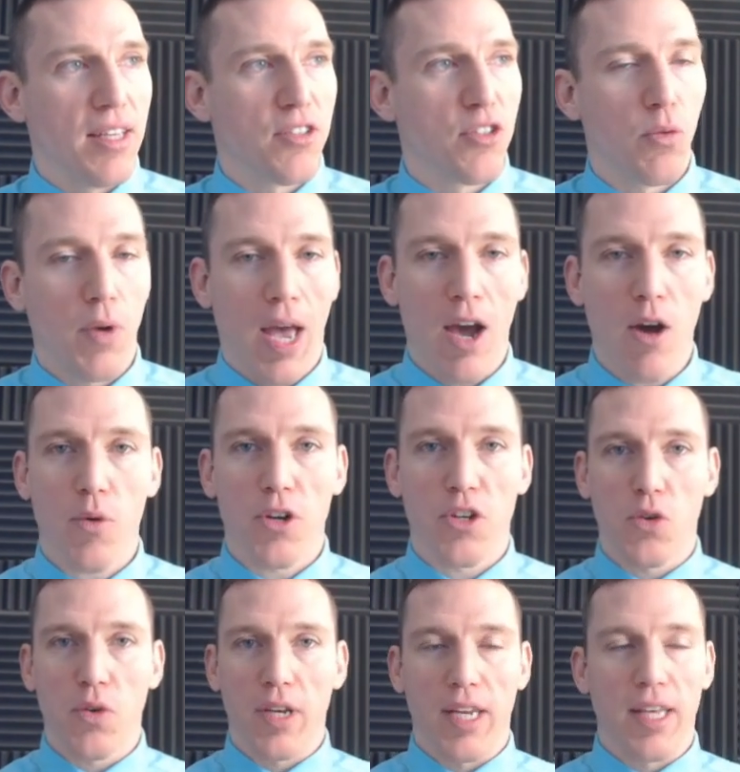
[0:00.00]
So how we're
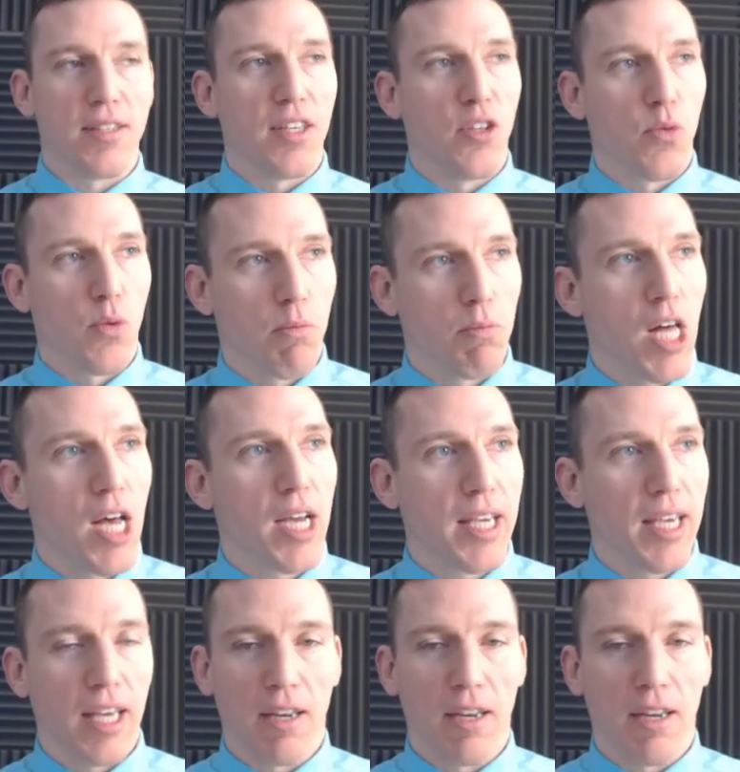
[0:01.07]
doing this is we're blocking